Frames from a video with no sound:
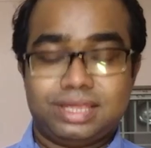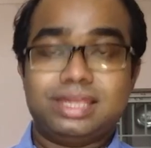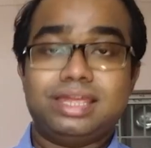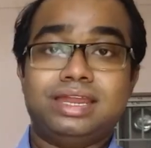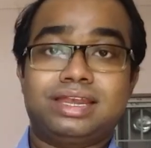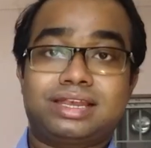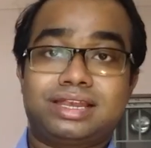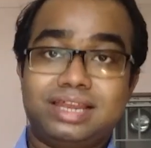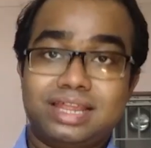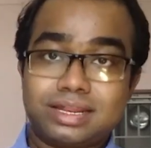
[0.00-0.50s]

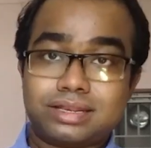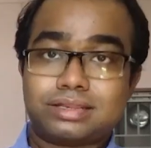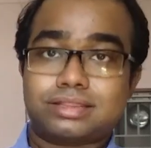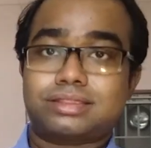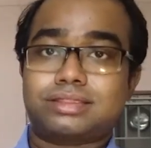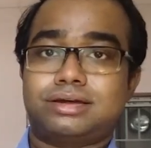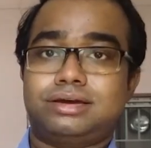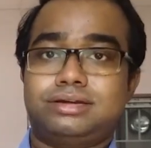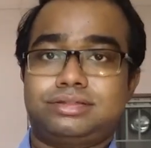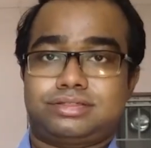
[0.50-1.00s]
It
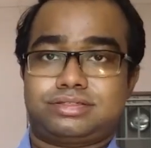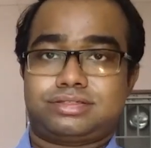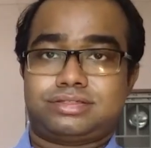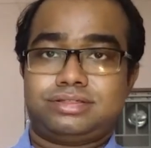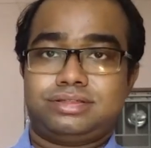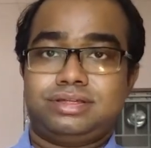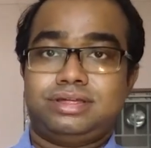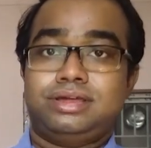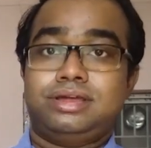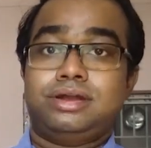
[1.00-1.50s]
lets us
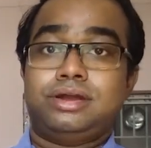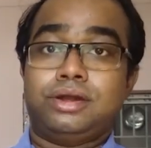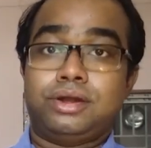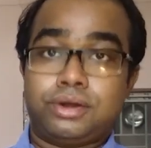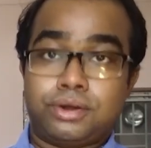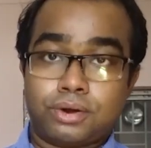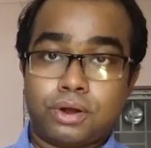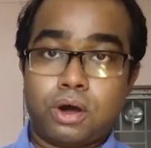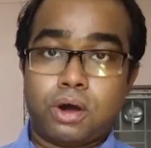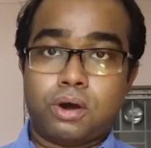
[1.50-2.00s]

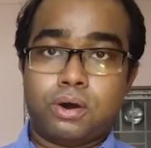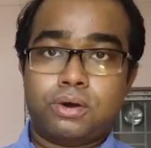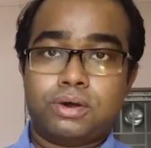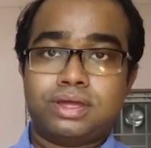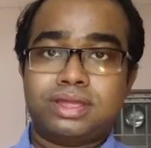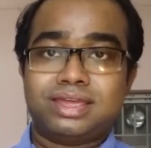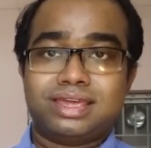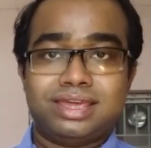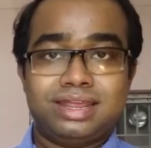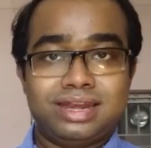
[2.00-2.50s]
draw
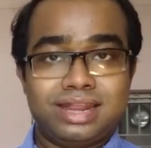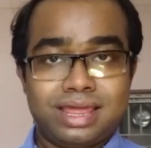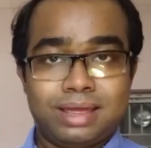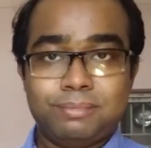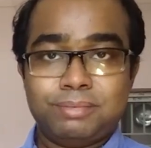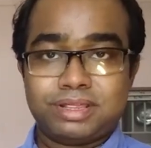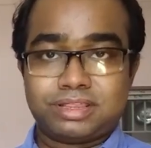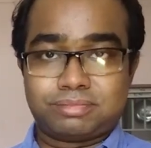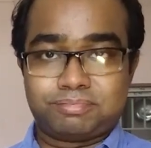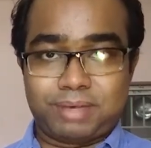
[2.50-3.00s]
in
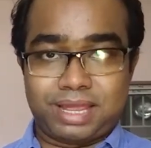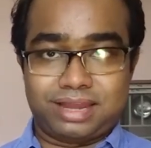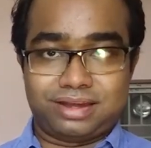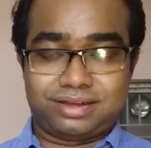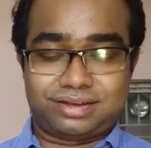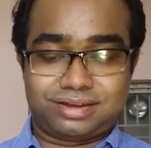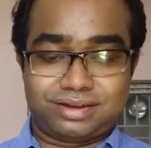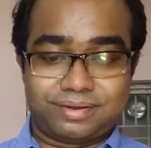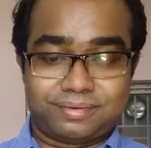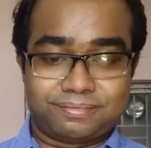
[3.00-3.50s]
MS
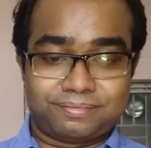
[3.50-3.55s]
Paint.